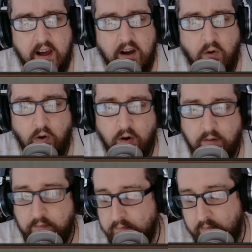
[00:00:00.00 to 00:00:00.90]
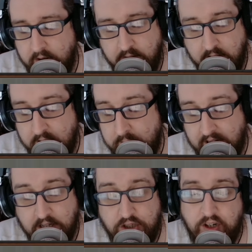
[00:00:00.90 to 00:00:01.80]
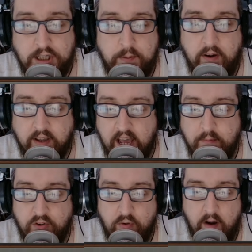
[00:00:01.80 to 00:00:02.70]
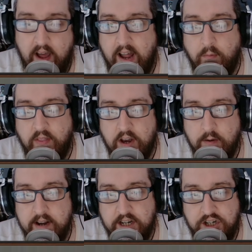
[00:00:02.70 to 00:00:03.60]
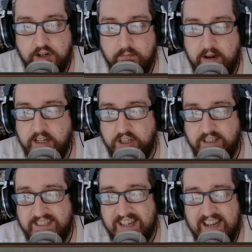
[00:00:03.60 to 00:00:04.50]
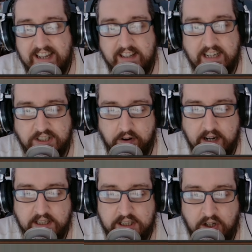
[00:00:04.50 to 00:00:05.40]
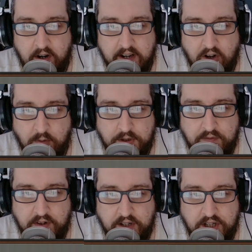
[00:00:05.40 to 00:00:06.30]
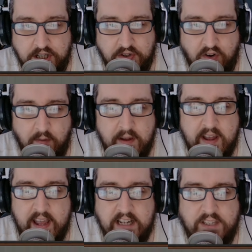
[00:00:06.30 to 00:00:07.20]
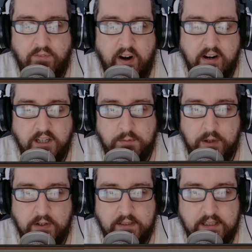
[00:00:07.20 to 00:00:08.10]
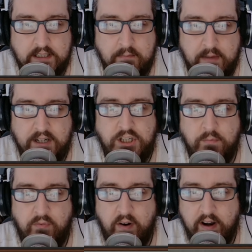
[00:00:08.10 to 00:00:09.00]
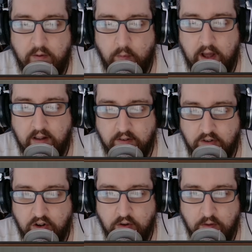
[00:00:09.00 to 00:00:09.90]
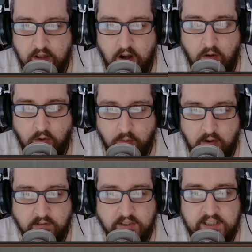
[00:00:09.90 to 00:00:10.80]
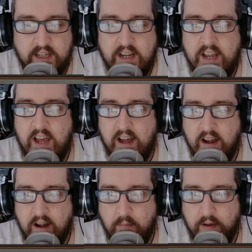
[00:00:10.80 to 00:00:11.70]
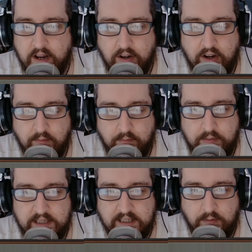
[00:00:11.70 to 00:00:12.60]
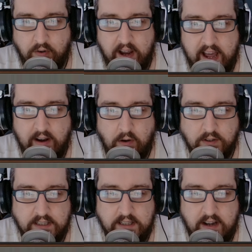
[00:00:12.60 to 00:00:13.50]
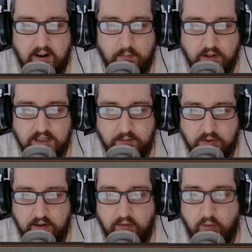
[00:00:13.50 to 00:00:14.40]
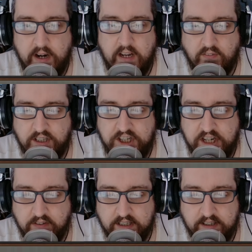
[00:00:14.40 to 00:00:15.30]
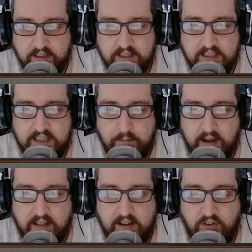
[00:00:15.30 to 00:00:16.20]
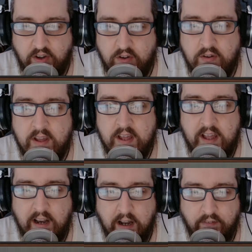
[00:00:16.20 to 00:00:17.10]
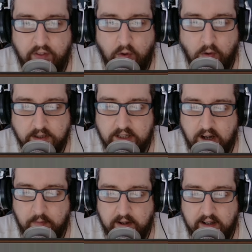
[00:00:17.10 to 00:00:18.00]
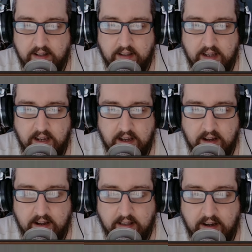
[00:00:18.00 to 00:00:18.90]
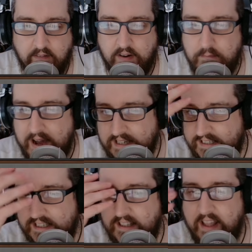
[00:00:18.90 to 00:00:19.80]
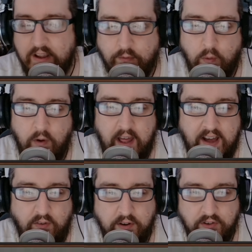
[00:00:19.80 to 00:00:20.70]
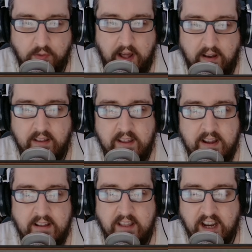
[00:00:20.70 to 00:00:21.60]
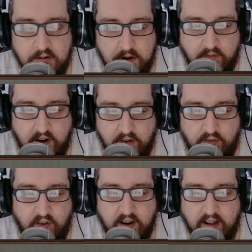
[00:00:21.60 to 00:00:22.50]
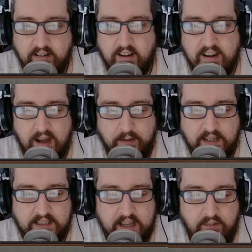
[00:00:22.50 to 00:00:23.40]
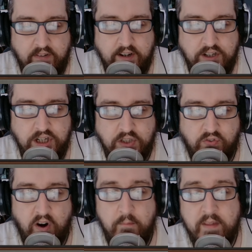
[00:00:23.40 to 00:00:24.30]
or the Middle-earth strategy battle game as Rohan with the new edition miniatures, these are a solid option for you to choose from in some very nice poses that match up very well to the old ones. And you can see some great analogs in there amongst them as well. Really lovely shield designs to see back there too. Love the horse armor and the lovely masks that they all have on as well. They're going to be a very fun and dynamic set for you to choose from.